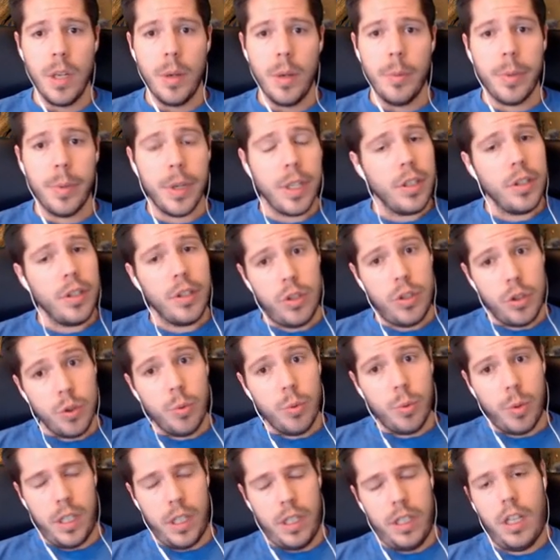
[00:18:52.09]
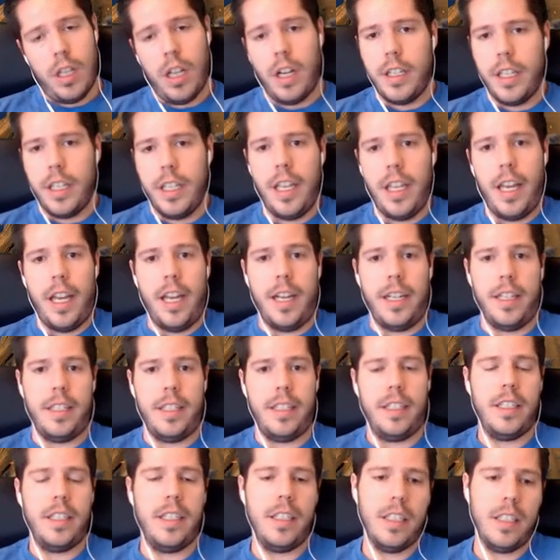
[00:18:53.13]
but you do want Lucky Egg
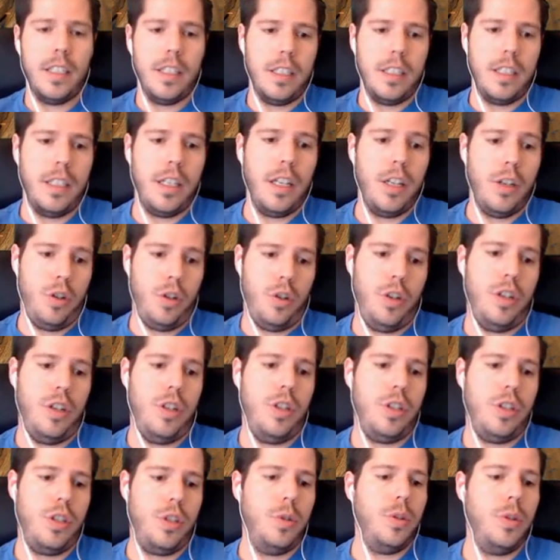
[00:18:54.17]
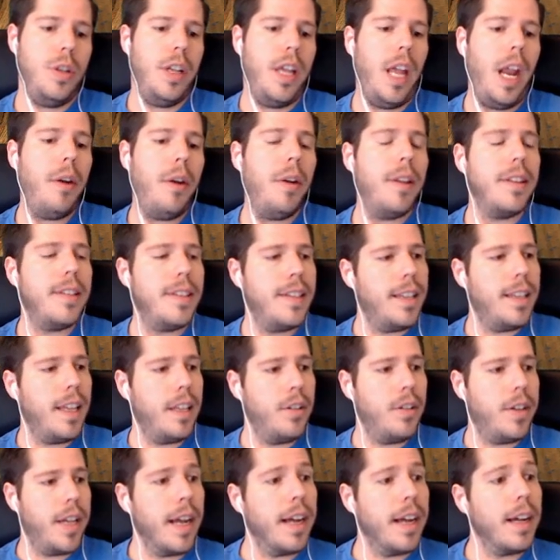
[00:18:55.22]
in order to guarantee that you
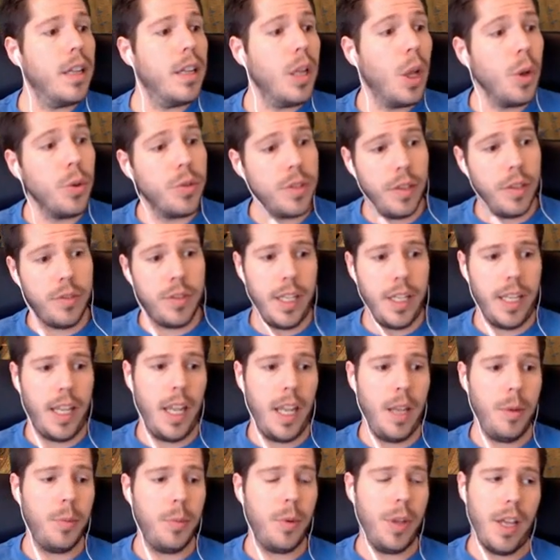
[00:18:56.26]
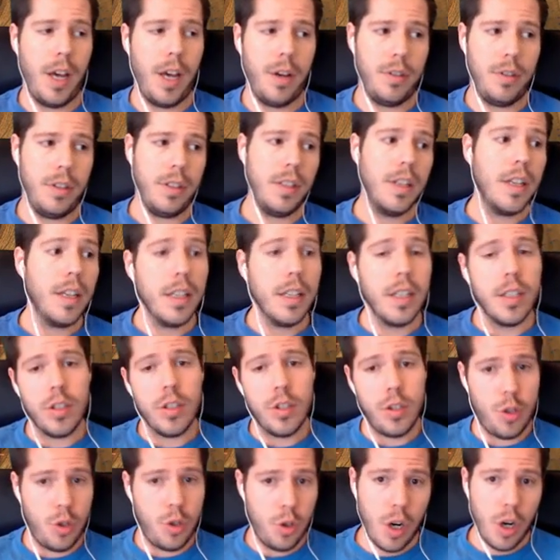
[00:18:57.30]
can close out the game without
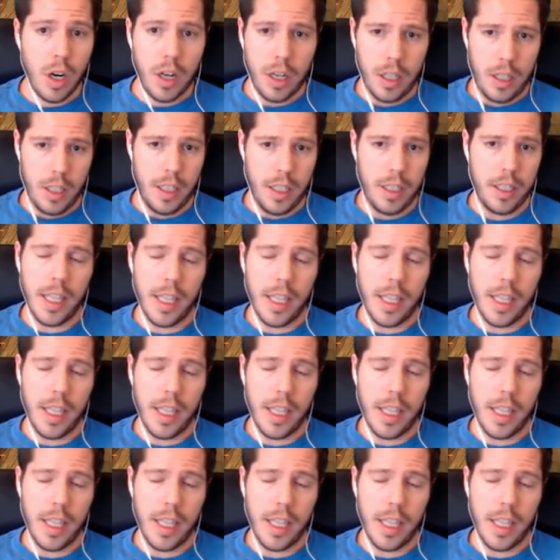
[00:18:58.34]
struggling.